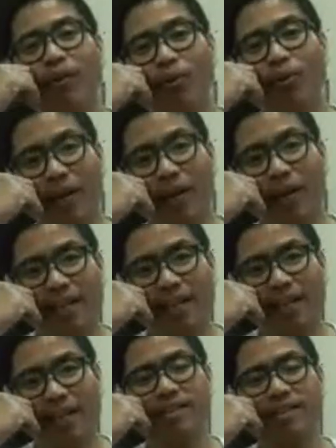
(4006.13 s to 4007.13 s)

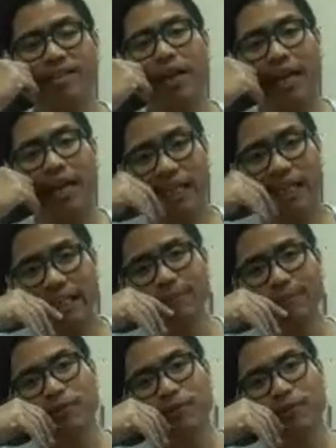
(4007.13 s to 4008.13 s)
fluid and a
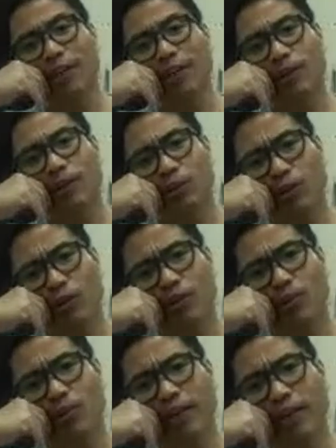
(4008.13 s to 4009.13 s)
solid and what you
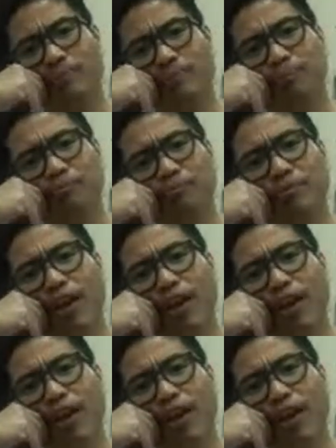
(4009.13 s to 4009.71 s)
call this one?